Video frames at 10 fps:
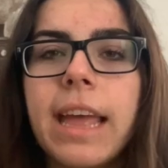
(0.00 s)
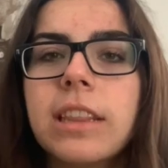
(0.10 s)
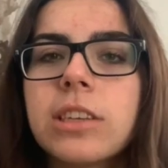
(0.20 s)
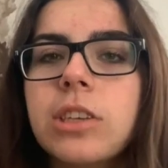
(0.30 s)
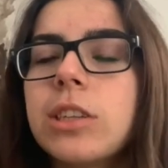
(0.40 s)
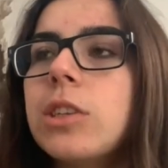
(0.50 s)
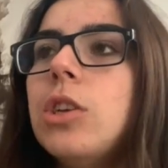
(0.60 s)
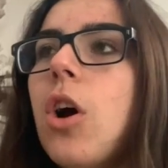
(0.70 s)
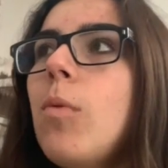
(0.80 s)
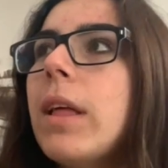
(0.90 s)
There's
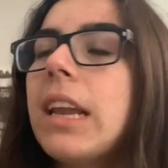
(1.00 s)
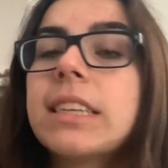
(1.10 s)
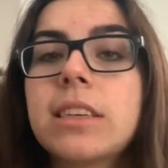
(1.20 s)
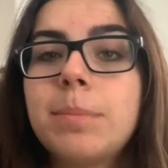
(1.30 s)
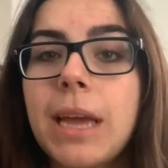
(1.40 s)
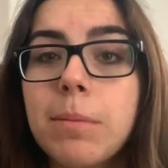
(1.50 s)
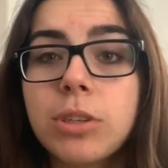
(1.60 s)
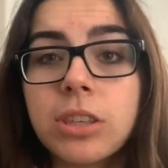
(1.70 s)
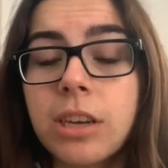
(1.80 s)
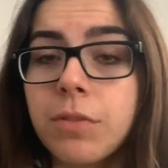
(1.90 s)
no way that it's going to be able
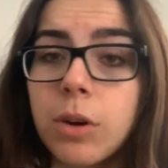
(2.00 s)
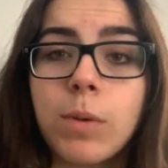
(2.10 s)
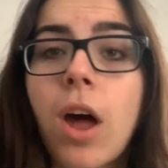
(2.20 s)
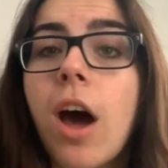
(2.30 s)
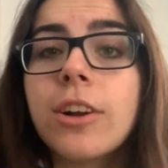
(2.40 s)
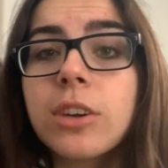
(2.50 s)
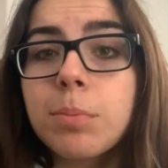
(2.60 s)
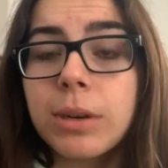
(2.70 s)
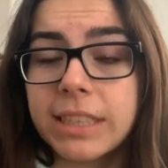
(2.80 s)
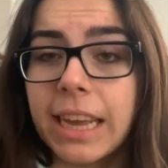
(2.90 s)
to convert
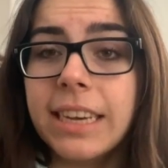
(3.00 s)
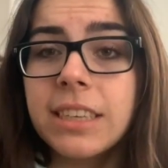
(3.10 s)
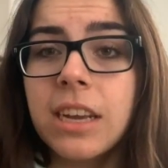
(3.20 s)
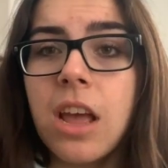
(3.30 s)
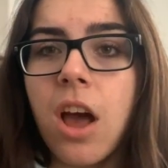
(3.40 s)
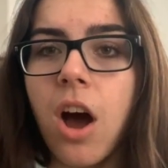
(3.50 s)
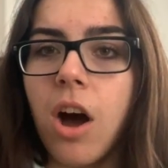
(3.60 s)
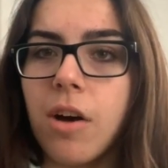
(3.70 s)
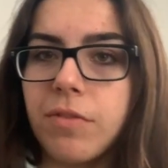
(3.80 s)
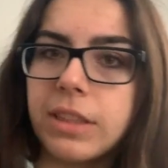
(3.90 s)
100%
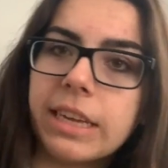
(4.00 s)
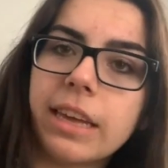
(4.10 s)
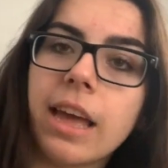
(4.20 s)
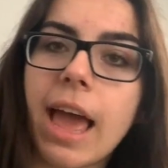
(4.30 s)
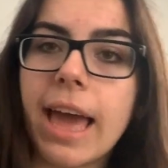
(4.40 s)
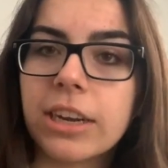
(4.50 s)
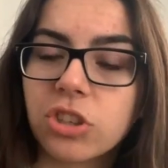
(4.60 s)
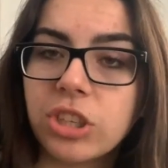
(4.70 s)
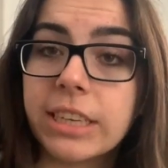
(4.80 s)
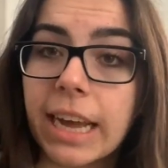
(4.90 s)
of the
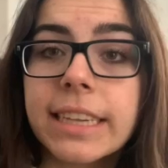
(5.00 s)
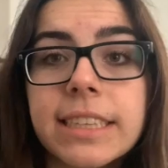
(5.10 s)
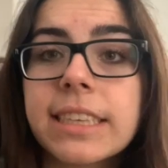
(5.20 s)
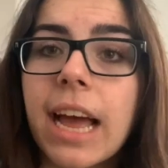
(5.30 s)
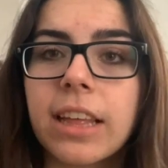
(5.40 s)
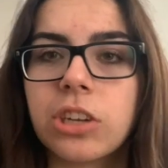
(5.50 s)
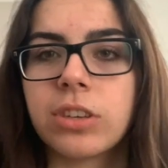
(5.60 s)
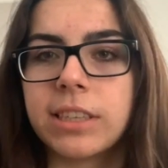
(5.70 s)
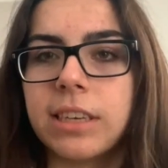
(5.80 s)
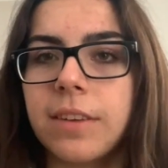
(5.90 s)
energy it gets into
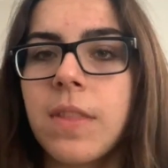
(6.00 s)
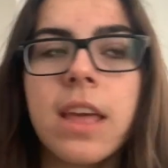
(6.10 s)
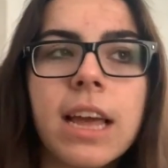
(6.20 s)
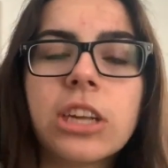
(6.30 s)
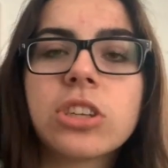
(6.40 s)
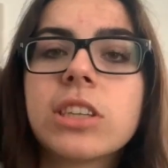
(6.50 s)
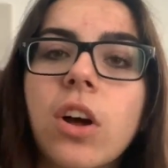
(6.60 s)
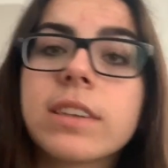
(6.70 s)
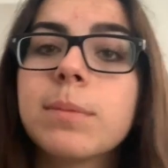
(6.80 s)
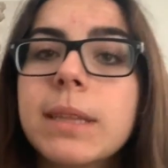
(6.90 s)
electricity. It's just
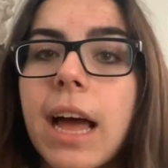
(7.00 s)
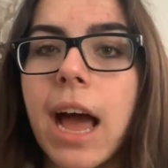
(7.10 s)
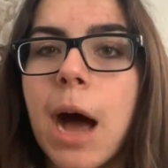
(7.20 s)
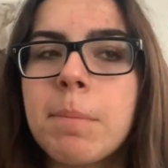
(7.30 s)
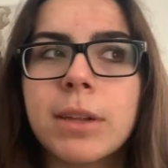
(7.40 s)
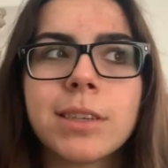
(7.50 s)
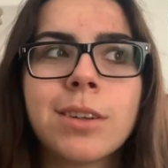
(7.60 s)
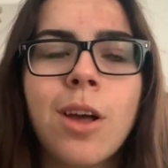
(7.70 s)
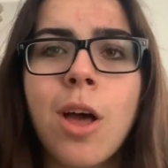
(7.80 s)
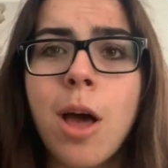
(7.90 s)
not something that happens.
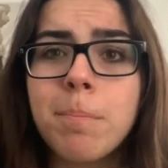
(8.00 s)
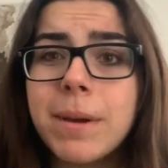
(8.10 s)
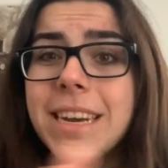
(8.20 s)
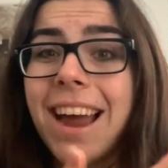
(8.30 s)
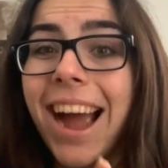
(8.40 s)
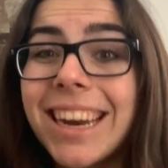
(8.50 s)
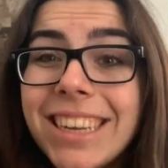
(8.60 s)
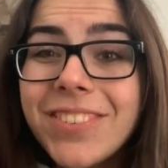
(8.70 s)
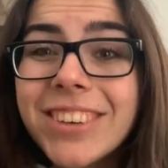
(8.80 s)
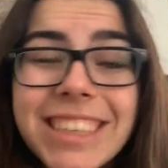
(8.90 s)
But
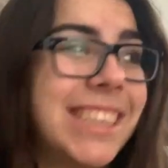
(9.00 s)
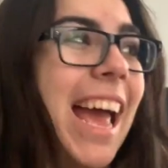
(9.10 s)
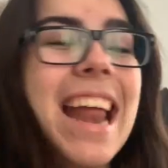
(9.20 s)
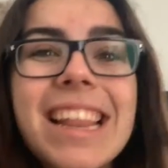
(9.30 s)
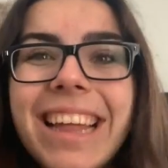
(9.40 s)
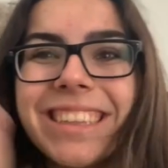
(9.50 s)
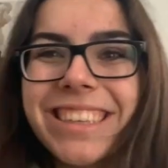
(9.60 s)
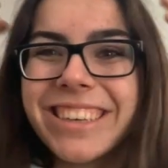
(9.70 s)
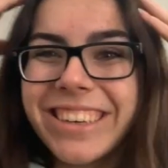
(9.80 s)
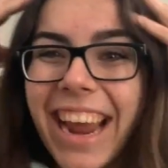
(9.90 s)
90%? That's
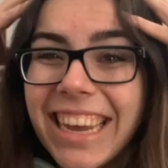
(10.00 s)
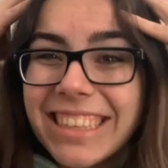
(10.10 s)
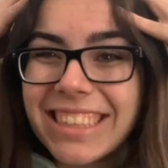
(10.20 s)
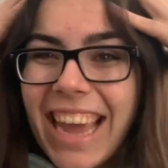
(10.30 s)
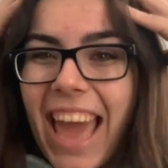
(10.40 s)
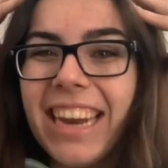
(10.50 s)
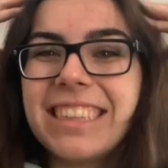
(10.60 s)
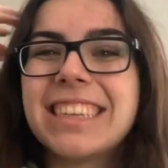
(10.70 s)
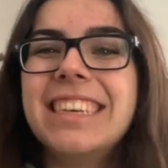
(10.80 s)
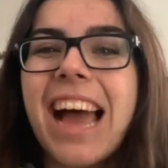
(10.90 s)
crazy, and
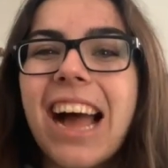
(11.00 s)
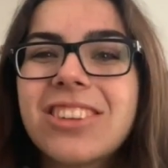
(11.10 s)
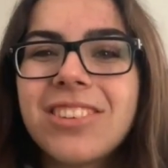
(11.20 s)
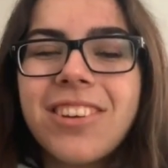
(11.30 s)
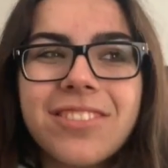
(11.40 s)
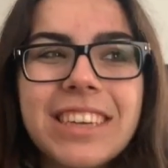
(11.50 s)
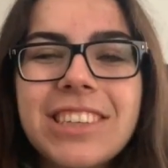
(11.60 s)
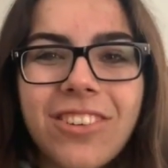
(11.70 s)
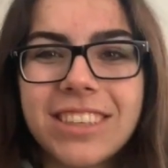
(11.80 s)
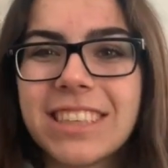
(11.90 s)
it's a natural
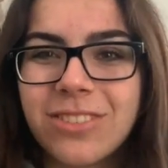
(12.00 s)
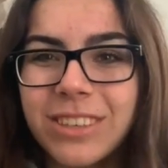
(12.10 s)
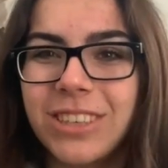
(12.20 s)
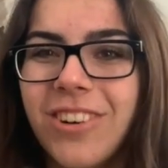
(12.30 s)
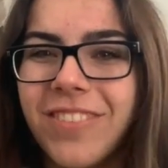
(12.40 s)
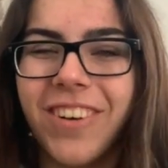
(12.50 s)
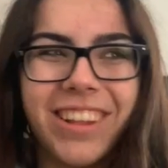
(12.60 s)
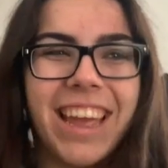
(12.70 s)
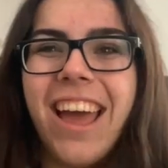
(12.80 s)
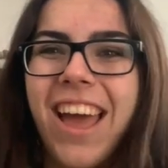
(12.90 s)
resource. It's renewable.
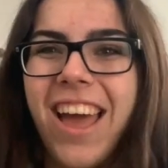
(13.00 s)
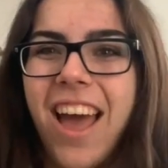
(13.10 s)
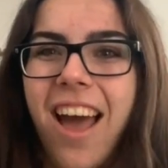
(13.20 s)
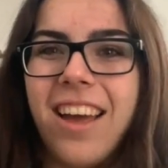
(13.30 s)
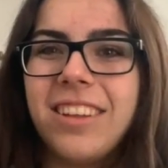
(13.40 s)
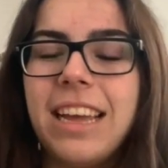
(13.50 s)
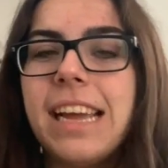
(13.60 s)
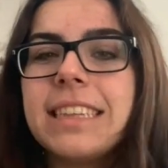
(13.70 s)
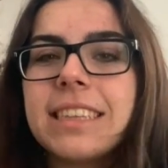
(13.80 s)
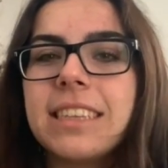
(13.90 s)
Like,
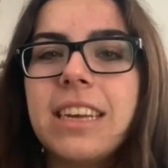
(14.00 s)
it's